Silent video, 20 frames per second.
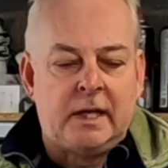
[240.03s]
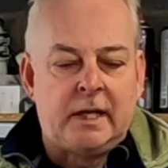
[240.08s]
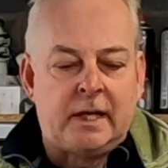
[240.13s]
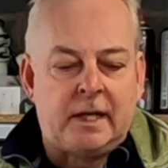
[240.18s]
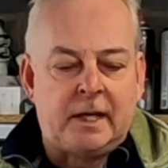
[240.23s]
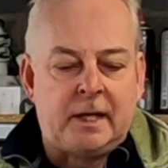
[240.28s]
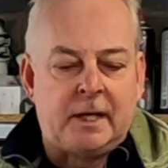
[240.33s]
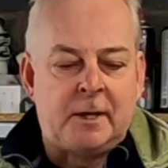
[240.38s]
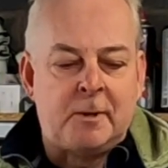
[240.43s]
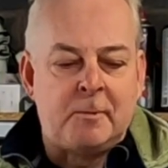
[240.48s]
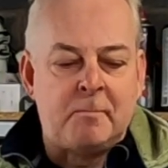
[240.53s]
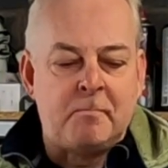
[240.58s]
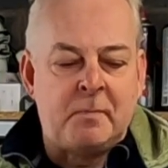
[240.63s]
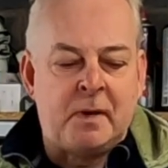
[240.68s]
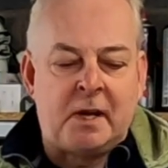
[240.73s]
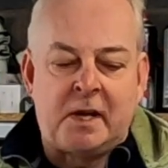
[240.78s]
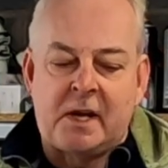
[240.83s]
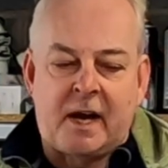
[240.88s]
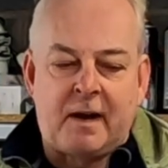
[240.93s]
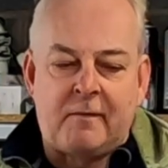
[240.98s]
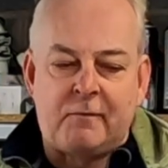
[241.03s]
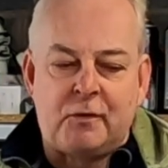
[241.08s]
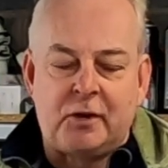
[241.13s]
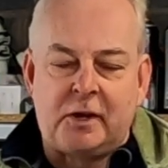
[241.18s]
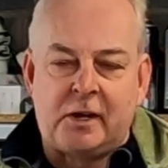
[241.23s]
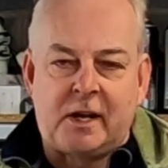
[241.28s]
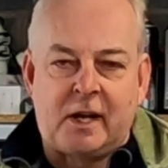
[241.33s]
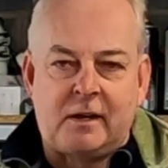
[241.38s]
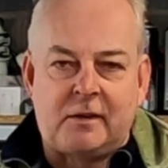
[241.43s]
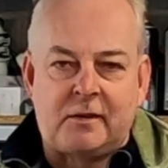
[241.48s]
And I haven't
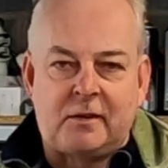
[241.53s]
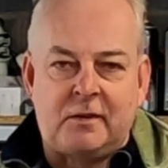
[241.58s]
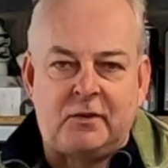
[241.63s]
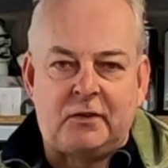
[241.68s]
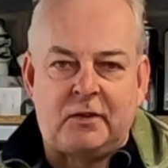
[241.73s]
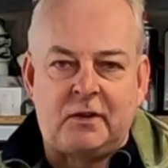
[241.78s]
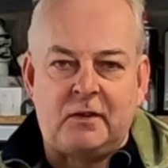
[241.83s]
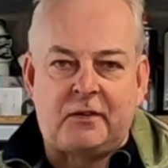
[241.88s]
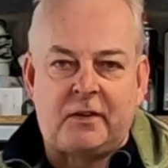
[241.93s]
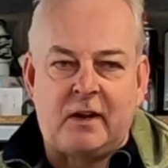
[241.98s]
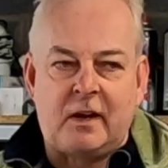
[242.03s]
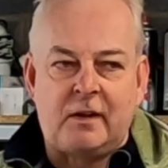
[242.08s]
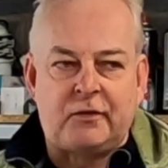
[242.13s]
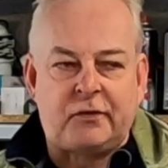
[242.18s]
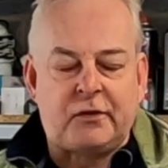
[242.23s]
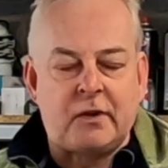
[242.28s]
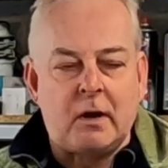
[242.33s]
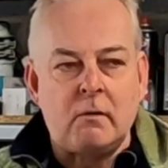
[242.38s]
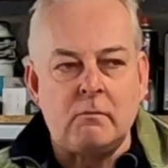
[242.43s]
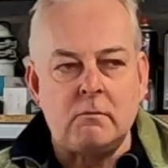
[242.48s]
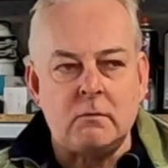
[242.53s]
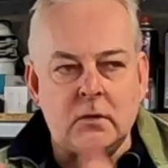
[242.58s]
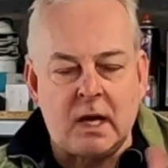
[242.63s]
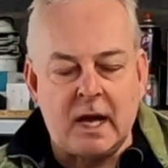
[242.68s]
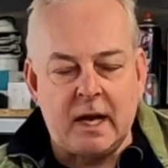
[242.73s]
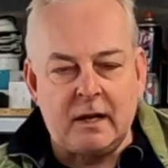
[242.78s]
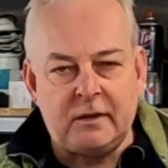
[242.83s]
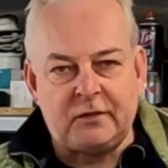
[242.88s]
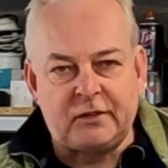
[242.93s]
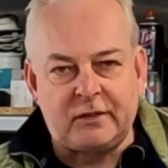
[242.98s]
heard anything since then. So
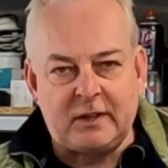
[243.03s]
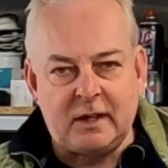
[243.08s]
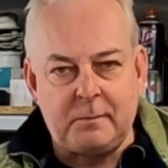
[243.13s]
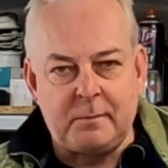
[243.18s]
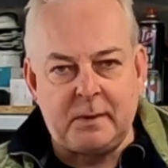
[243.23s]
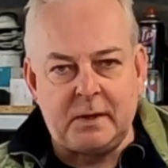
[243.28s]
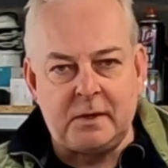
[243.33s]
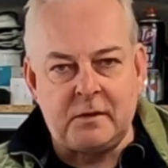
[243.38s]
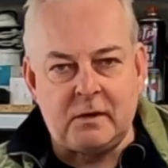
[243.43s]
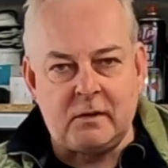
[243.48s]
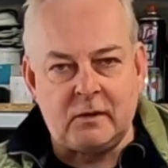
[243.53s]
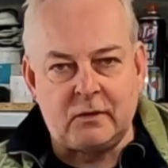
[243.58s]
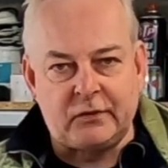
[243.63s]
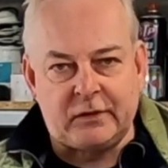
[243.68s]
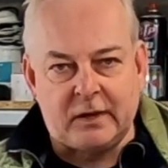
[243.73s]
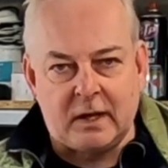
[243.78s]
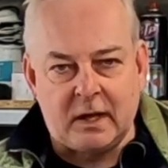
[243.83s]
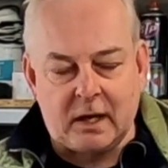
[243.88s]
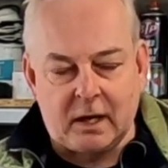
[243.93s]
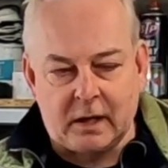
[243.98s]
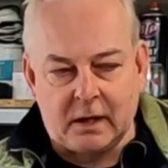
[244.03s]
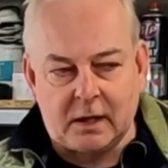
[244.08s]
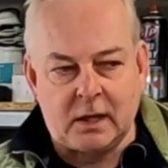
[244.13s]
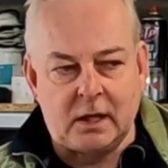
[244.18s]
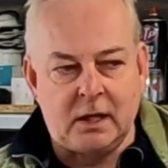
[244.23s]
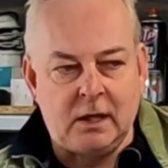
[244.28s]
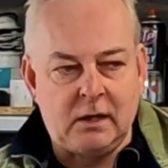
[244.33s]
let sleeping dogs lie.